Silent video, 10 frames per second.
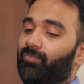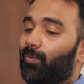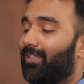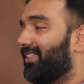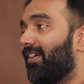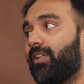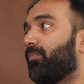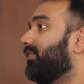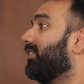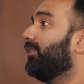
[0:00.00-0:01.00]
With a
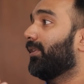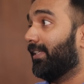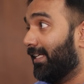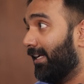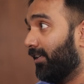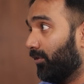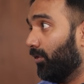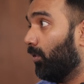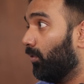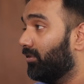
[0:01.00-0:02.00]
70%, you can get into the
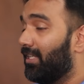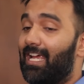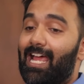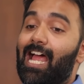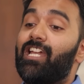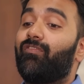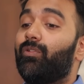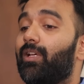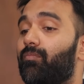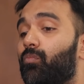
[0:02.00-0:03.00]
course. And if you
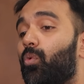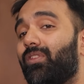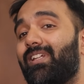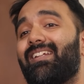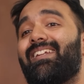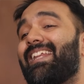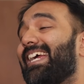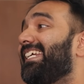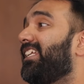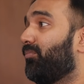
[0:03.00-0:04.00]
get more than a
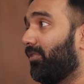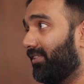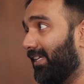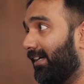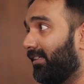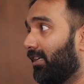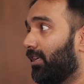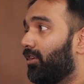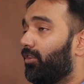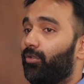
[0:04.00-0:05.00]
90%,
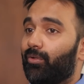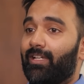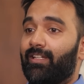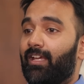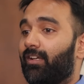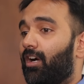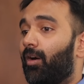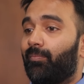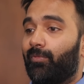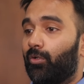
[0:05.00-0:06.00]
you can get
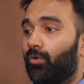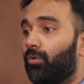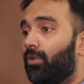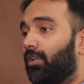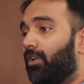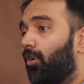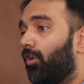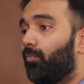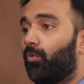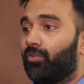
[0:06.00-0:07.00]
up to
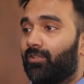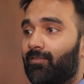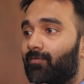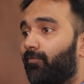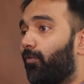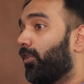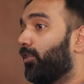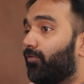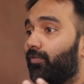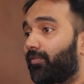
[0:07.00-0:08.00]
almost 40
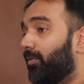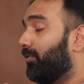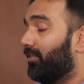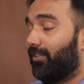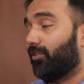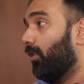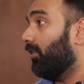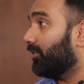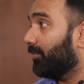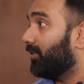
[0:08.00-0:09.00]
to 50%
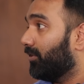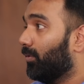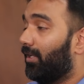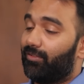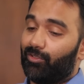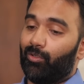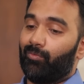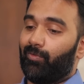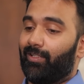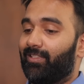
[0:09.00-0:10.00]
scholarships as well. So,
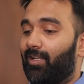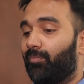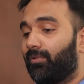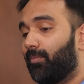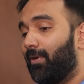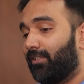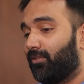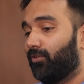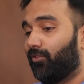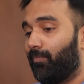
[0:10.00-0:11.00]
for example, the
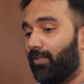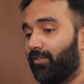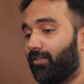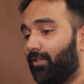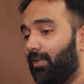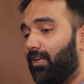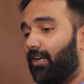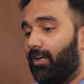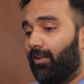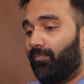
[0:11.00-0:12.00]
Bachelor's of Business,
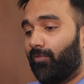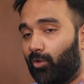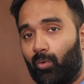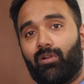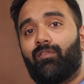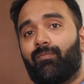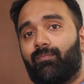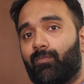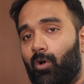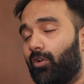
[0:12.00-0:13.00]
the total
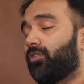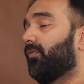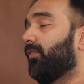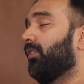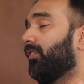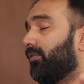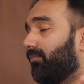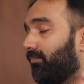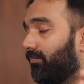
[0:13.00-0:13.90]
cost of the